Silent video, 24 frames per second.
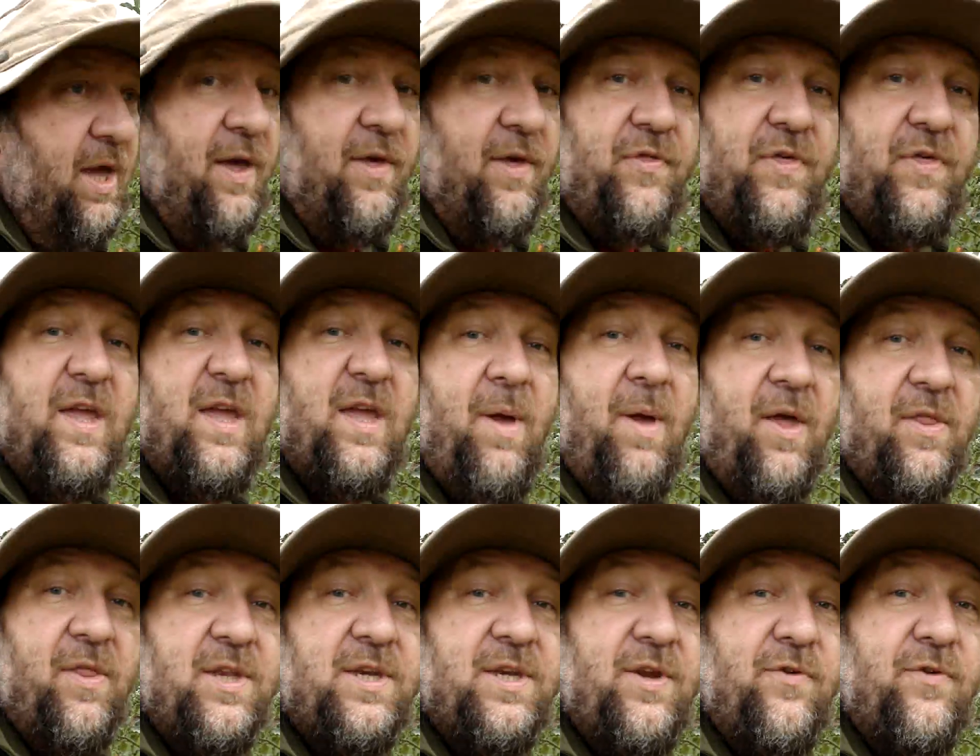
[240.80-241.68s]
think
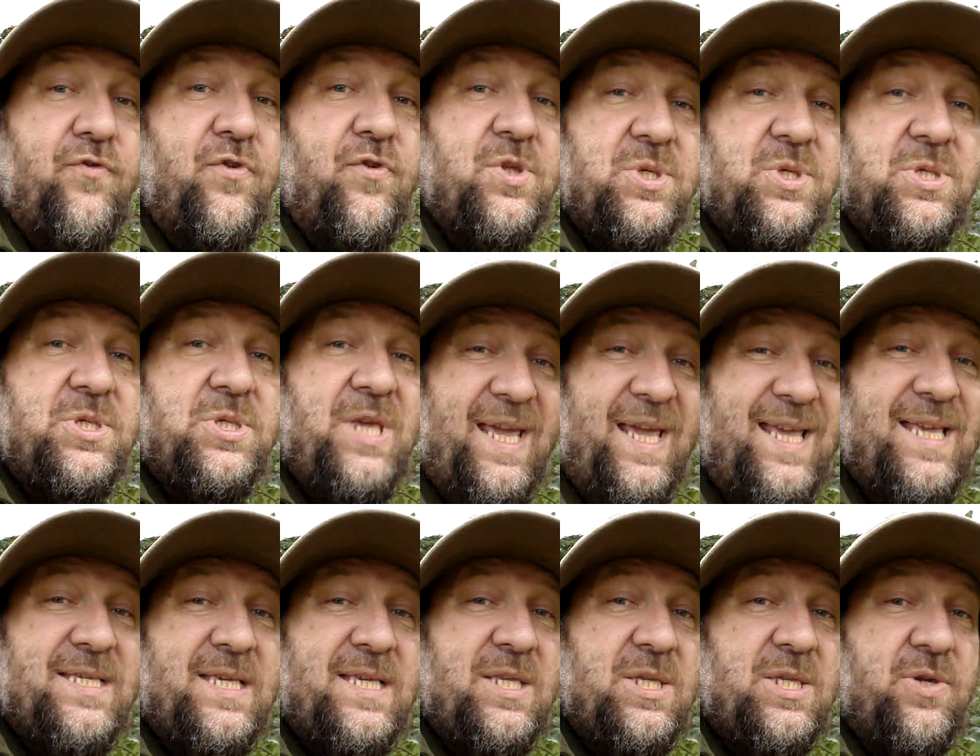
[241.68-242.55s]
about the different
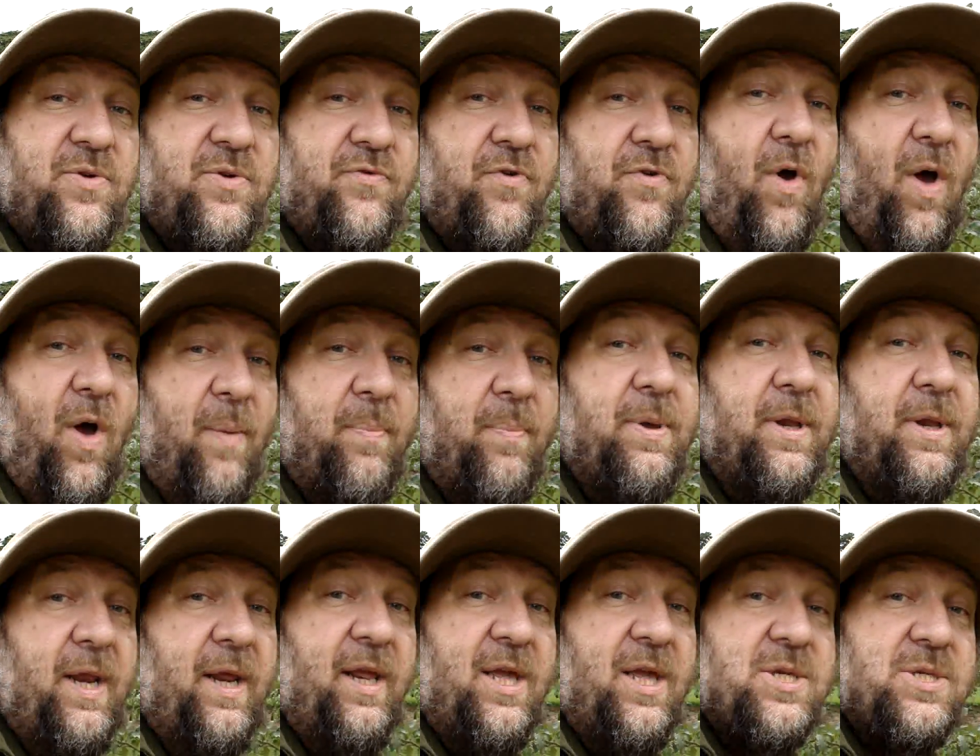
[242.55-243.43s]
seasons of
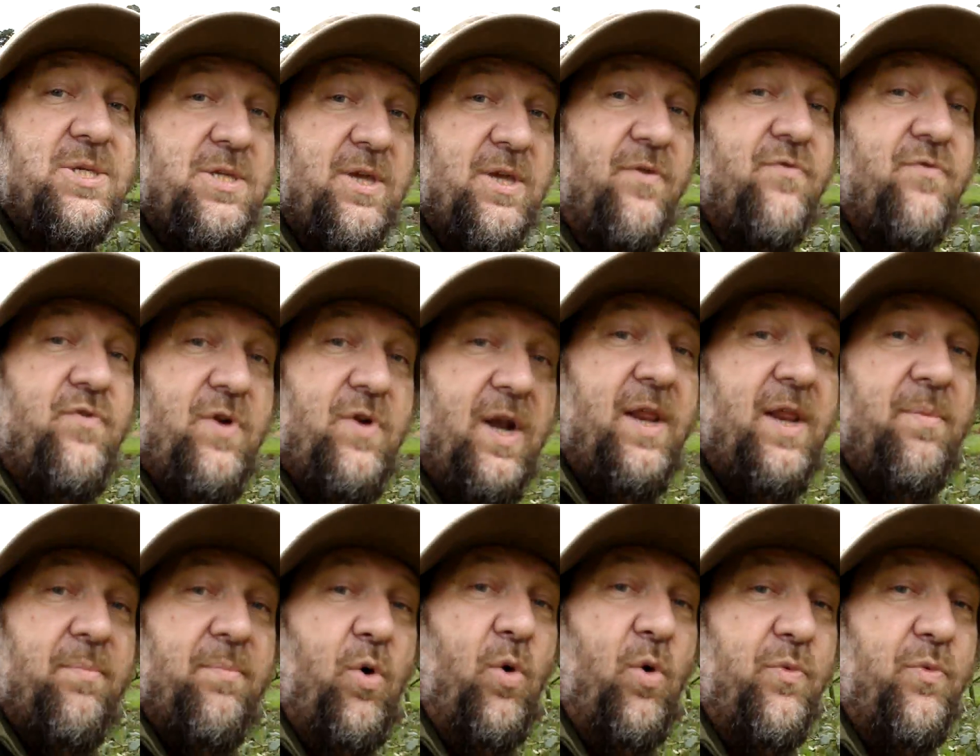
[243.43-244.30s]
ripening. It's a really
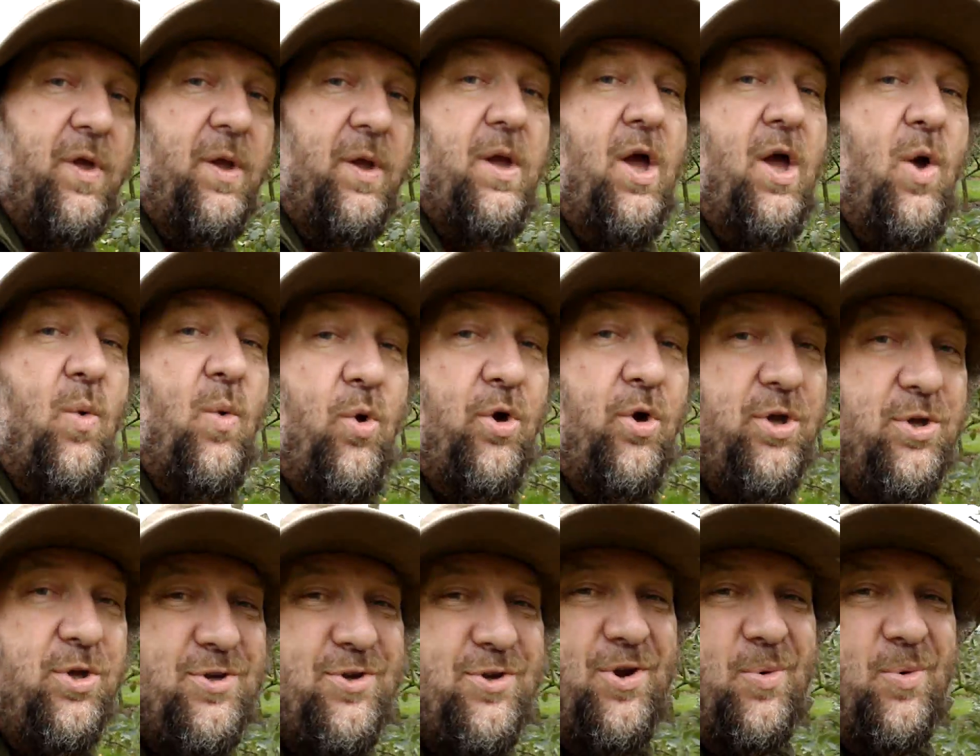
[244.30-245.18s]
important thing. What you
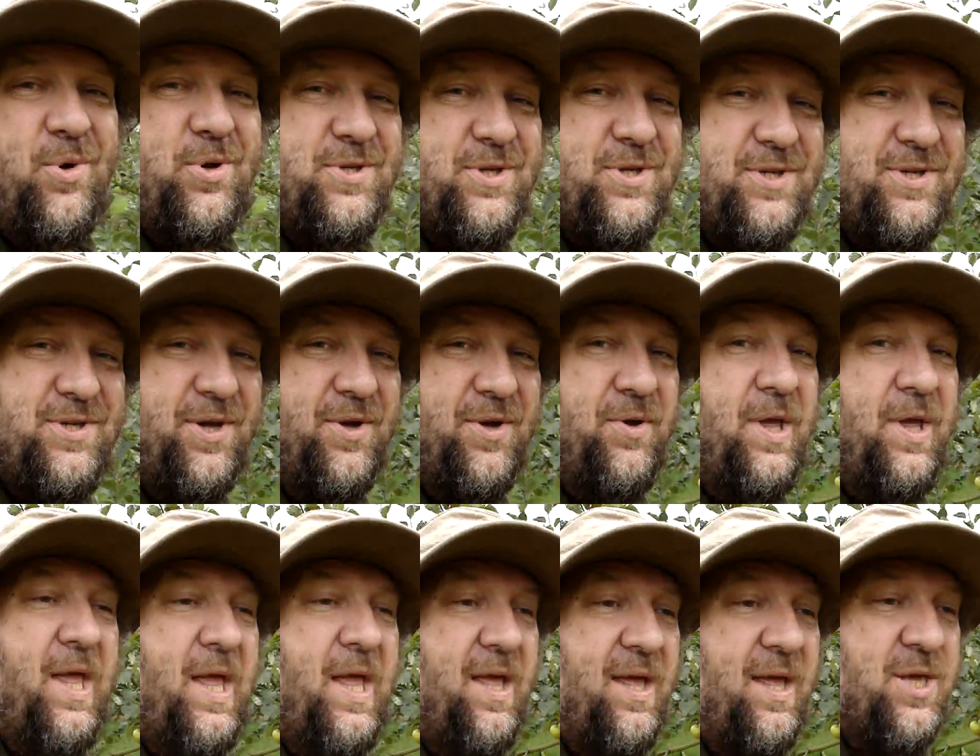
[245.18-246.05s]
do not want to do
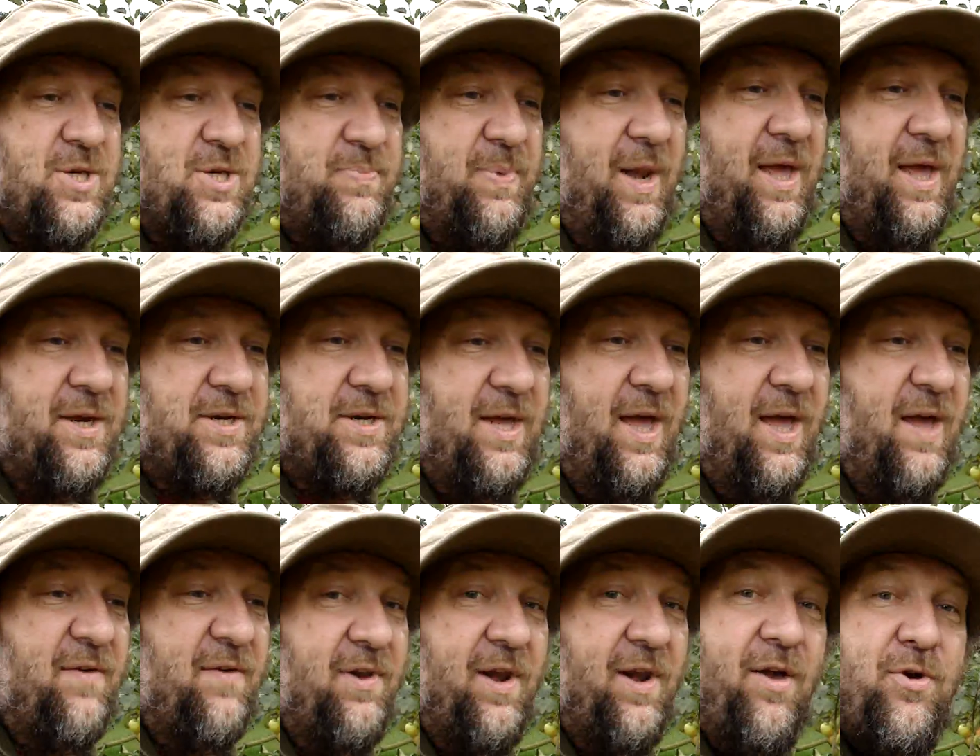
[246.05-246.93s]
is plan to
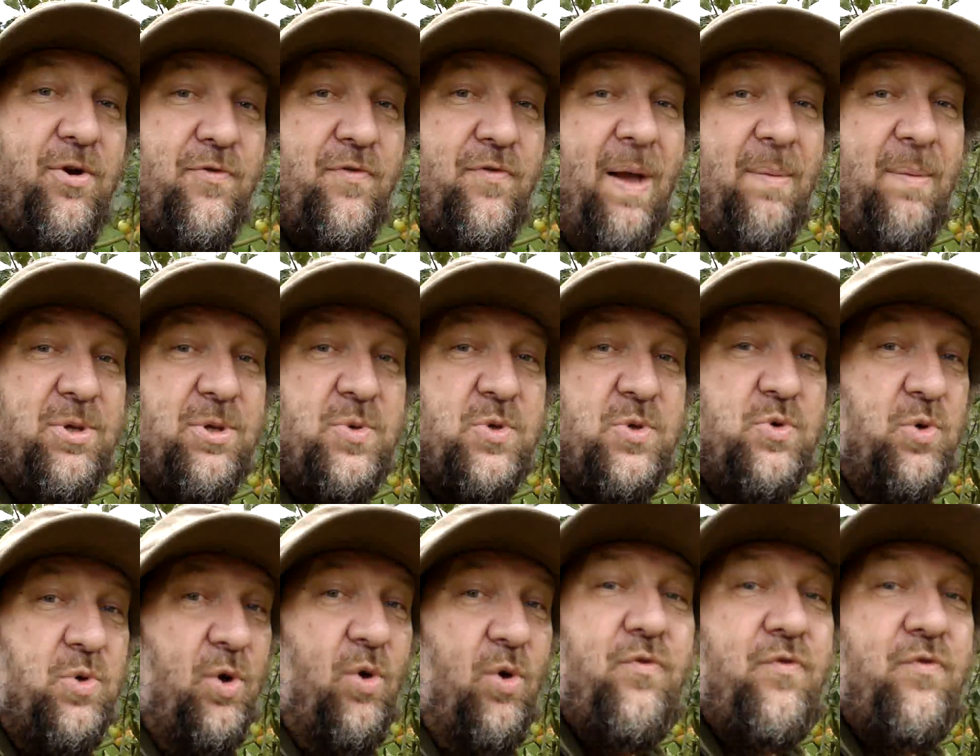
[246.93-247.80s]
have a load of apples which
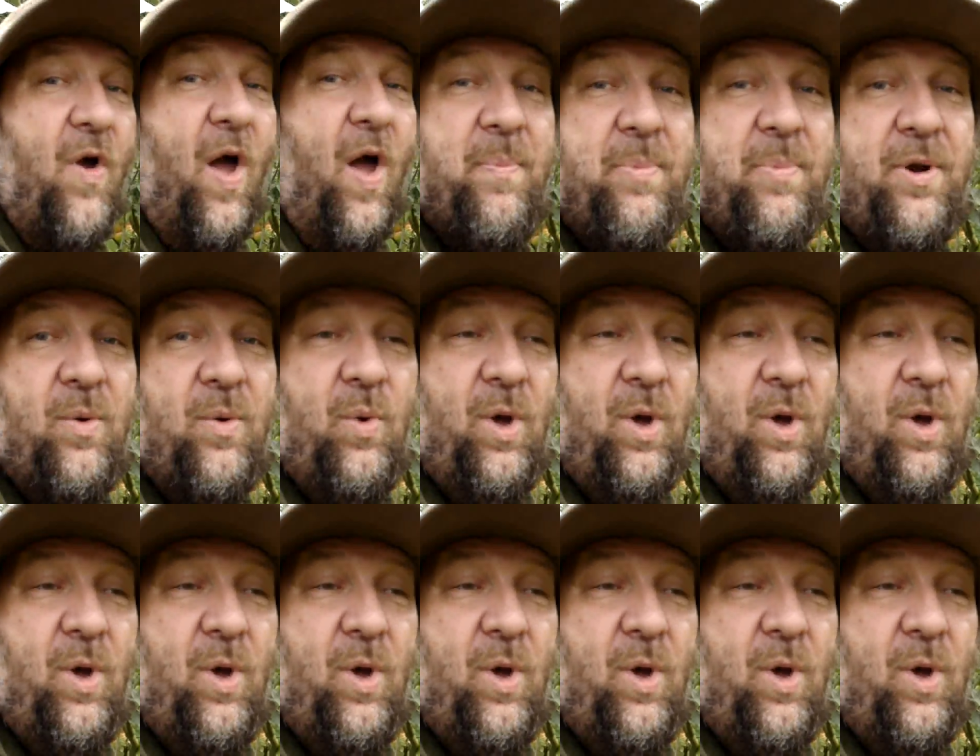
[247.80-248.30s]
will all ripen at